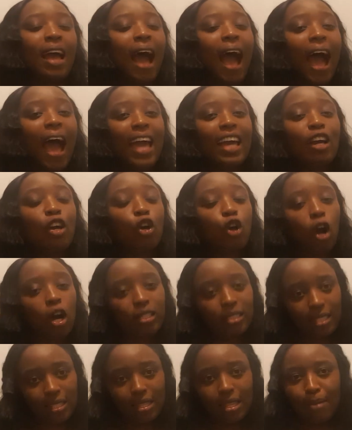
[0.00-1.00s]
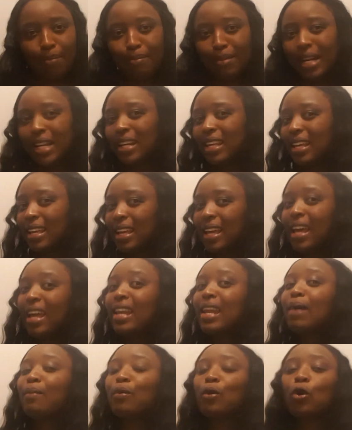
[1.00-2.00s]
I got the money and
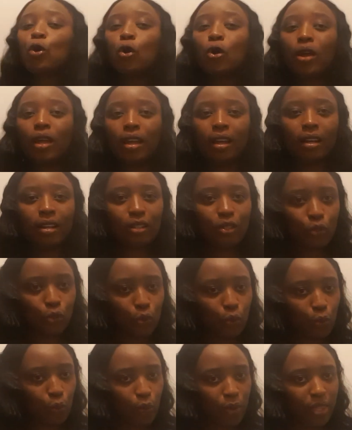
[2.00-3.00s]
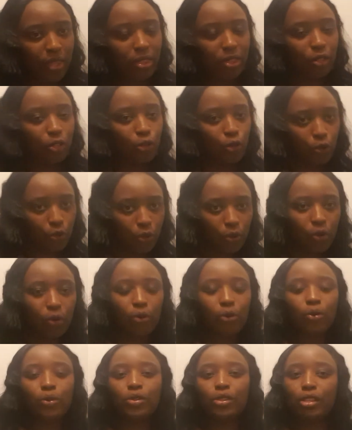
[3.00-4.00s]
I'm going to withdraw
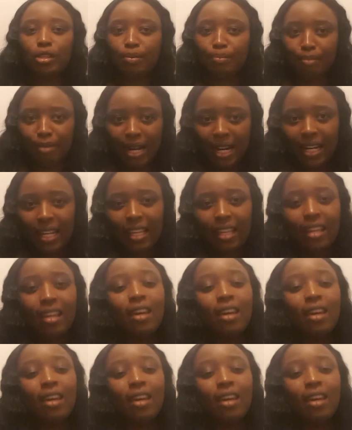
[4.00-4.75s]
the money.